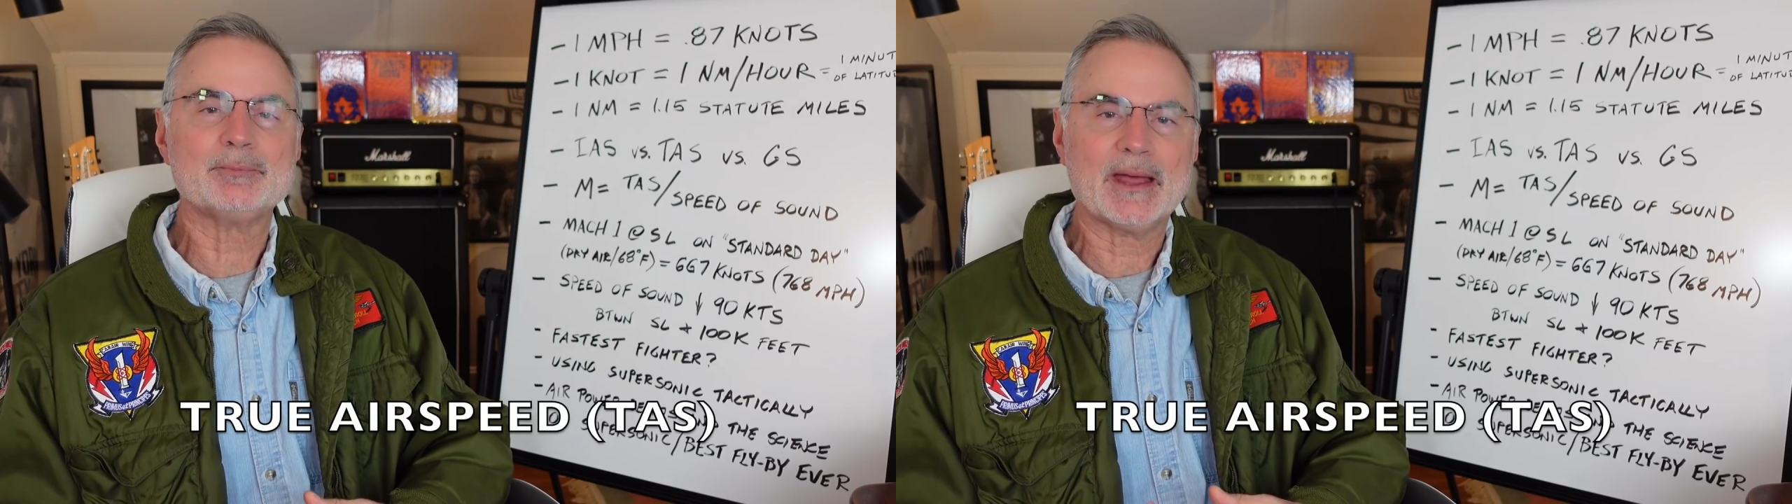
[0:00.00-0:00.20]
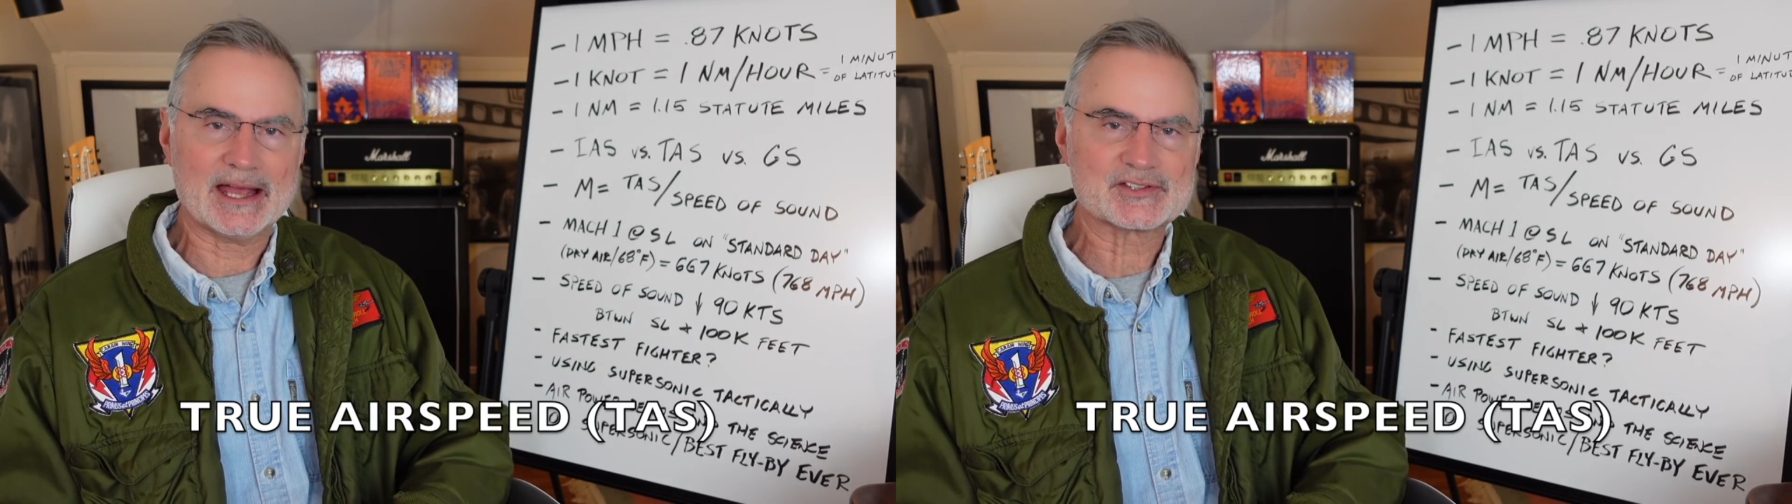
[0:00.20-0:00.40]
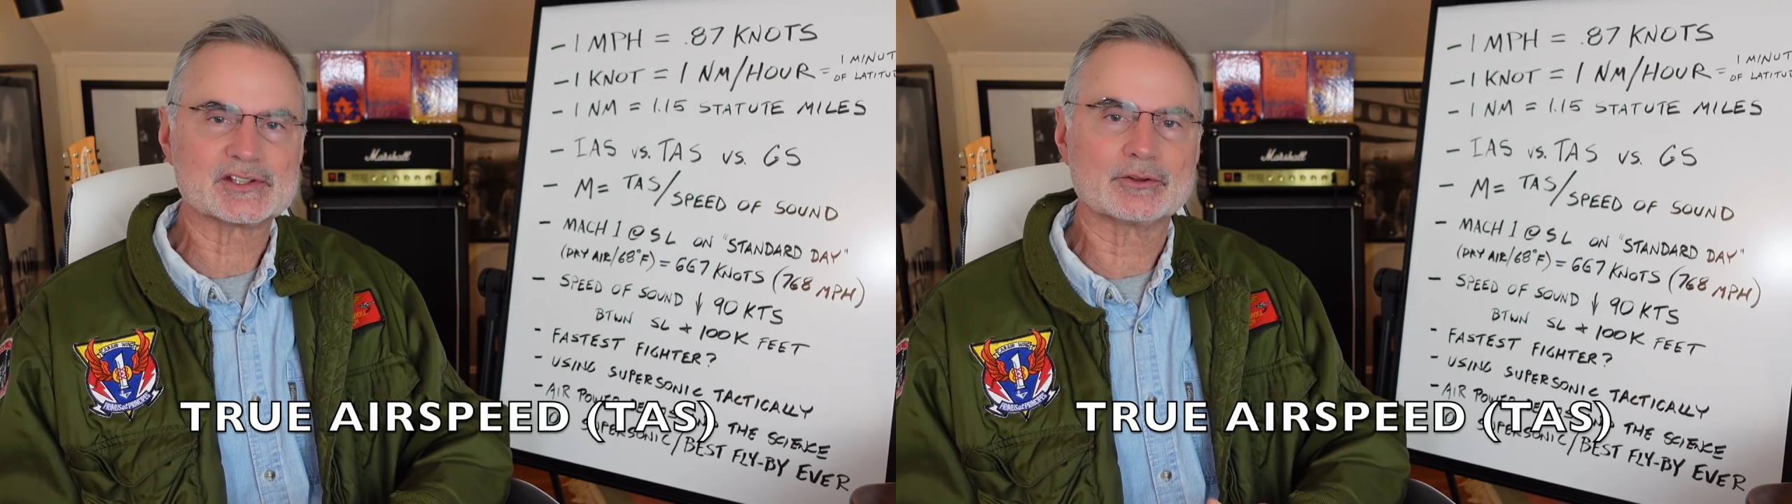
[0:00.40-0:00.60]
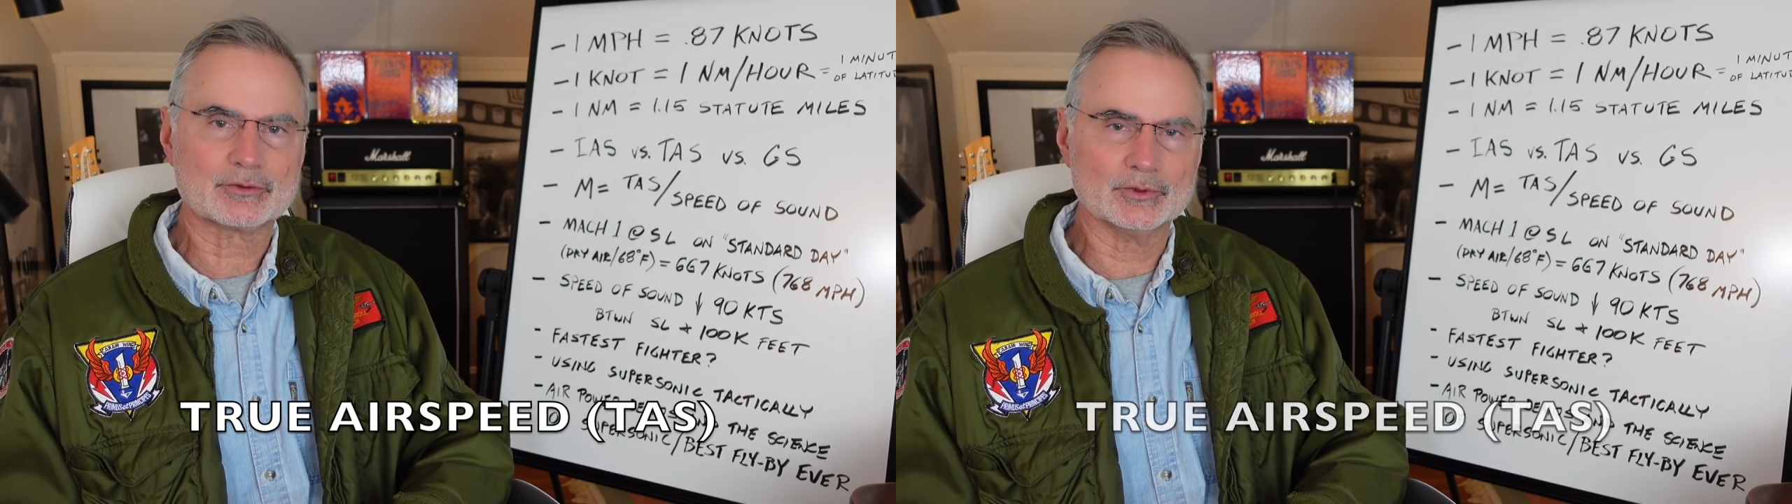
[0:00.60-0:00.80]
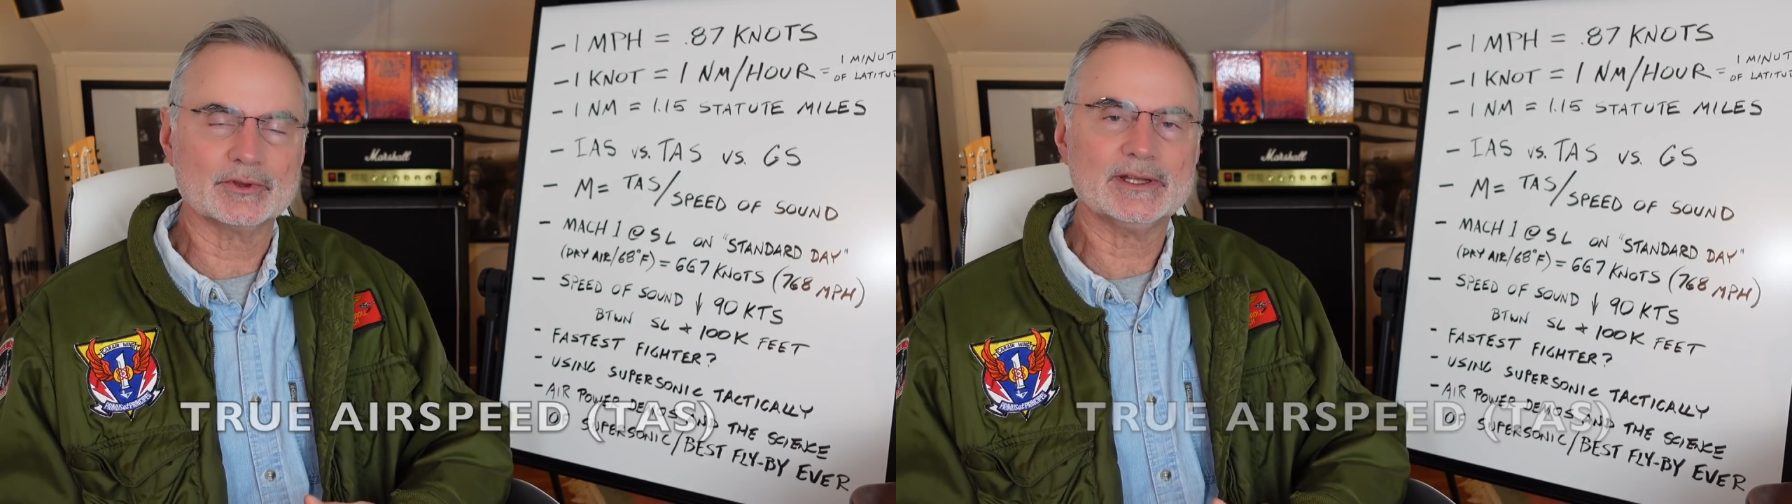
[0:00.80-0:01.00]
passing
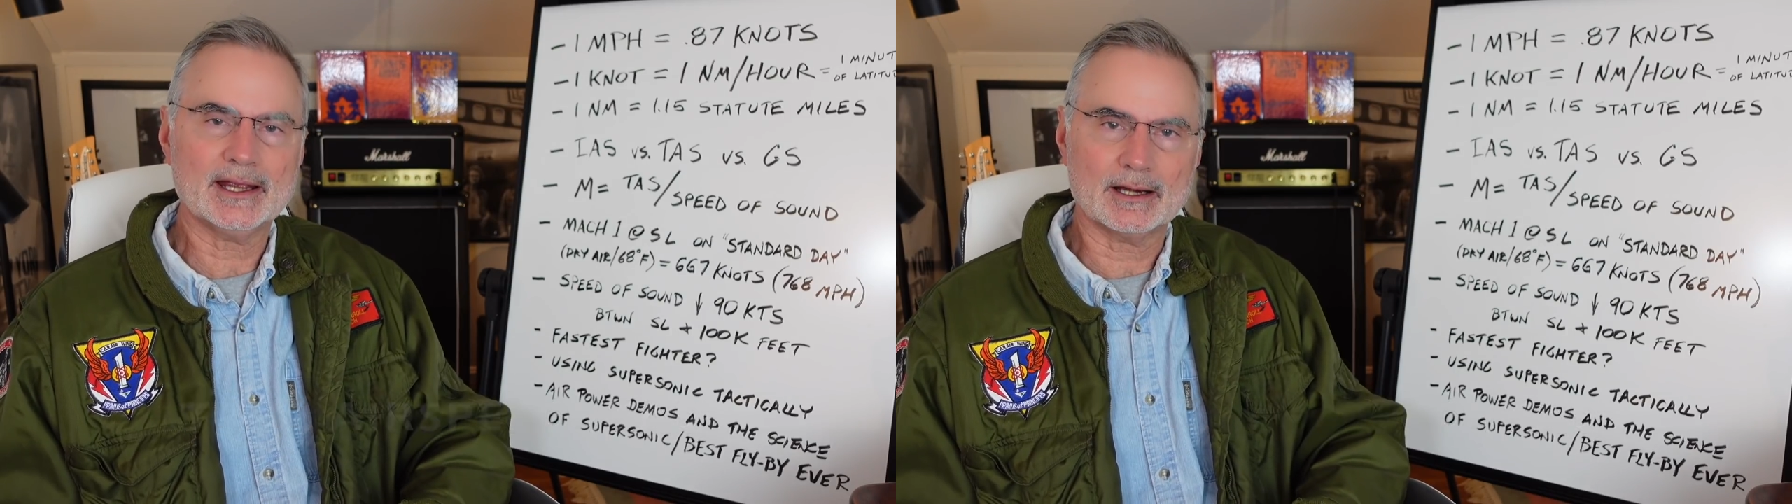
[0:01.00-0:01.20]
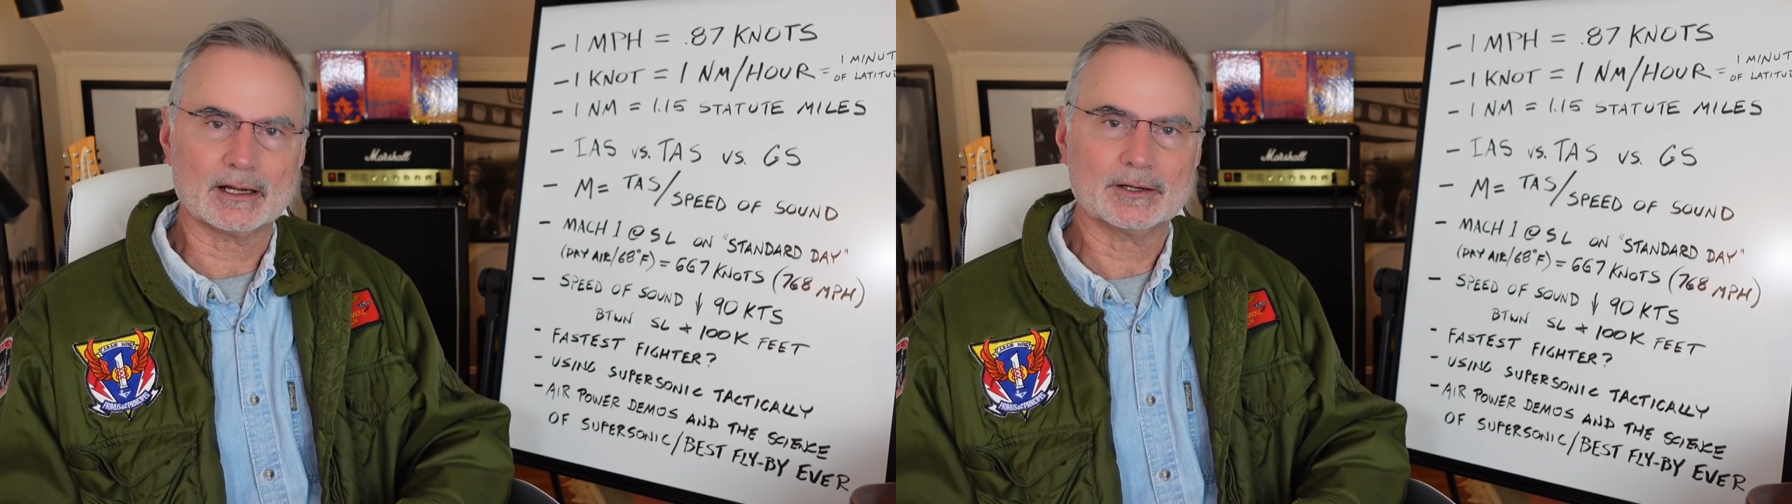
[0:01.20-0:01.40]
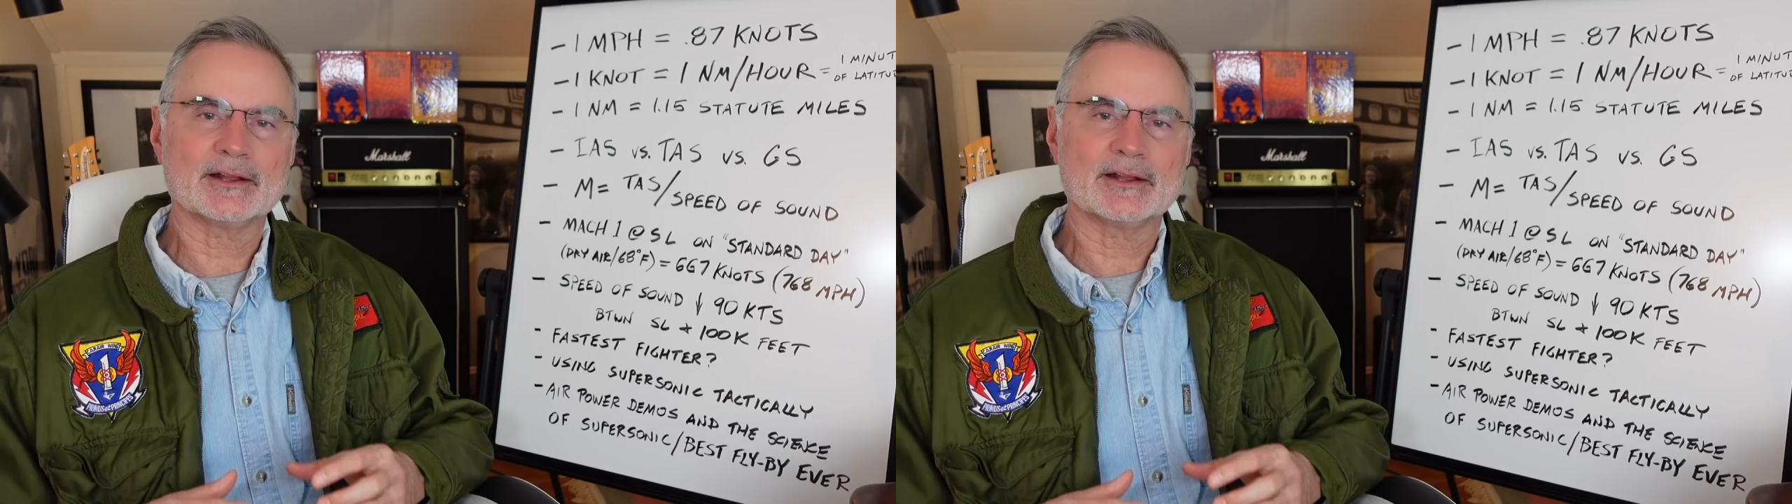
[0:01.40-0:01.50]
through the air.